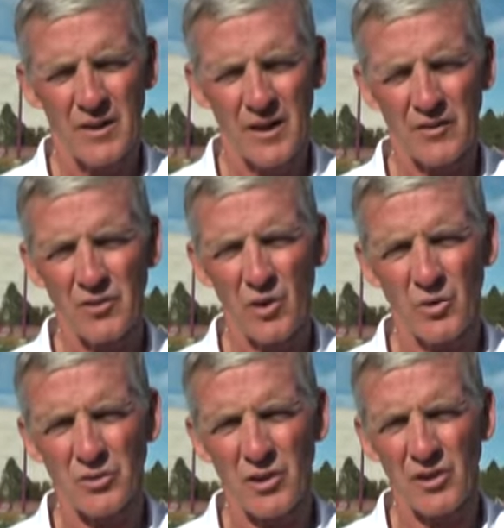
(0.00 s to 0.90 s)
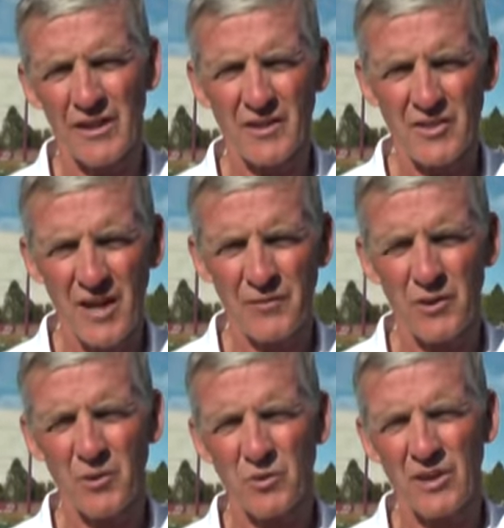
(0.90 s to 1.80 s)
And so certainly this
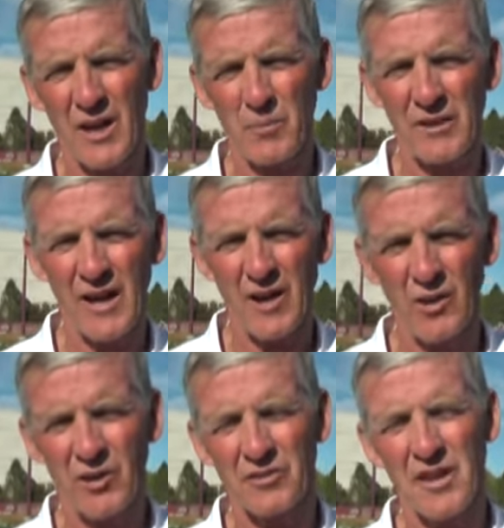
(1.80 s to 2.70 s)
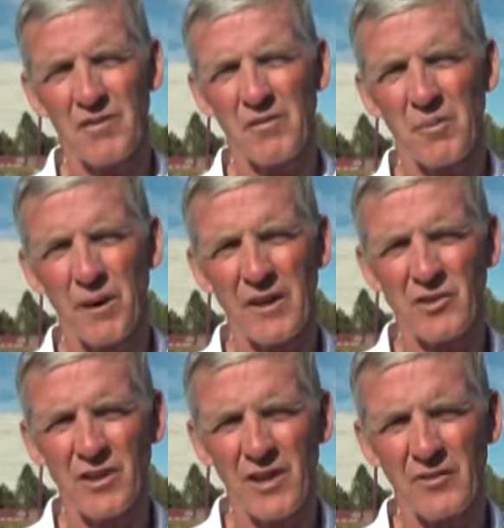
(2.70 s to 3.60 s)
afternoon's game with the Outlaws gave everybody a
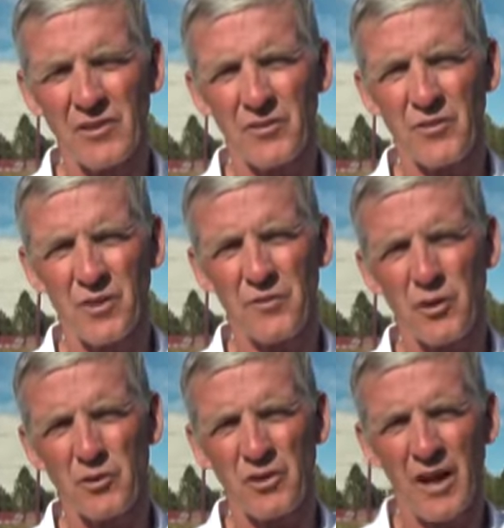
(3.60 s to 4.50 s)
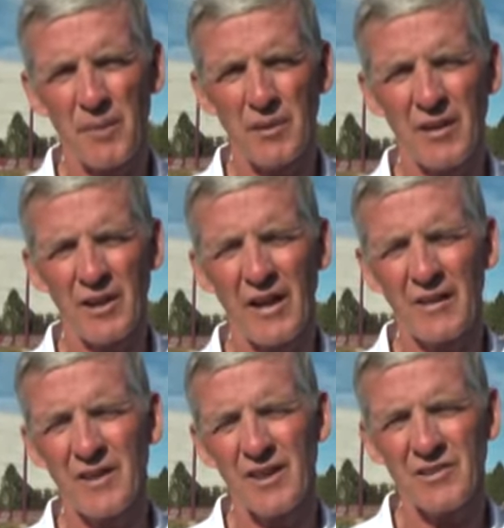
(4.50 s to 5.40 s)
chance to, for the first time in a lot
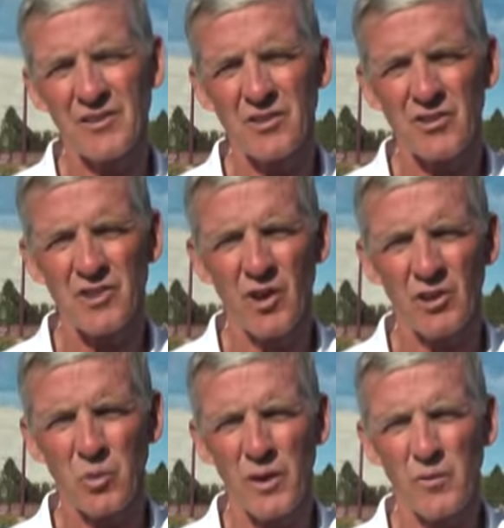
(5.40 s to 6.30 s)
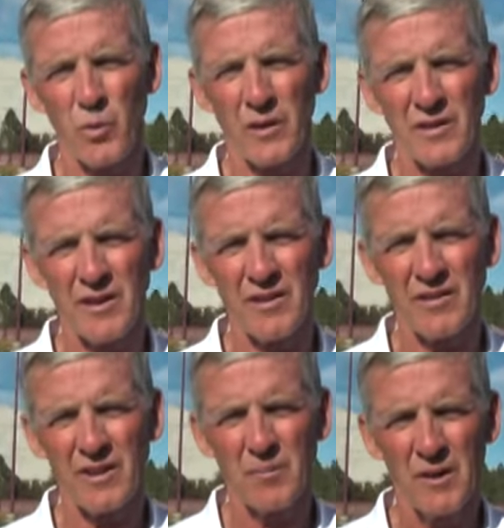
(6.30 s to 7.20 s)
of cases, to see our 2014
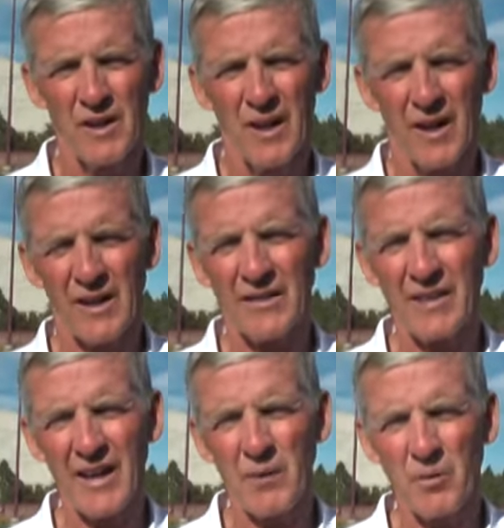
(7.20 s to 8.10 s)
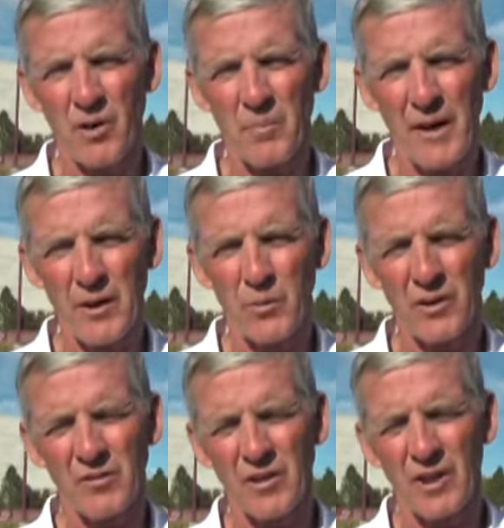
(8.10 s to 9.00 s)
team. And then tonight with our banquet,